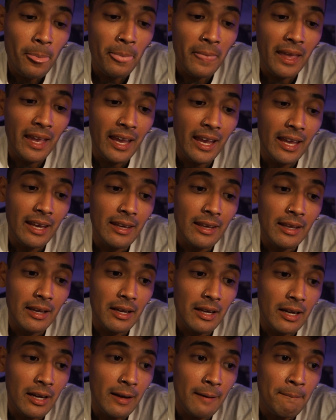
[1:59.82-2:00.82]
And
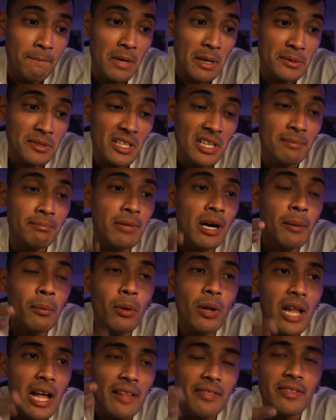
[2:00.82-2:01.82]
I was gonna
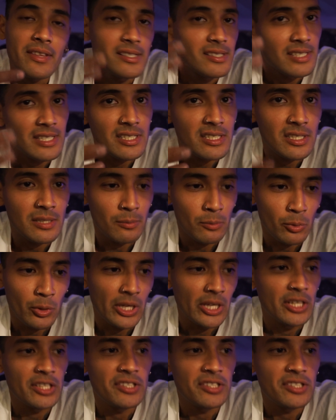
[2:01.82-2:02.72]
bubble out the system, where you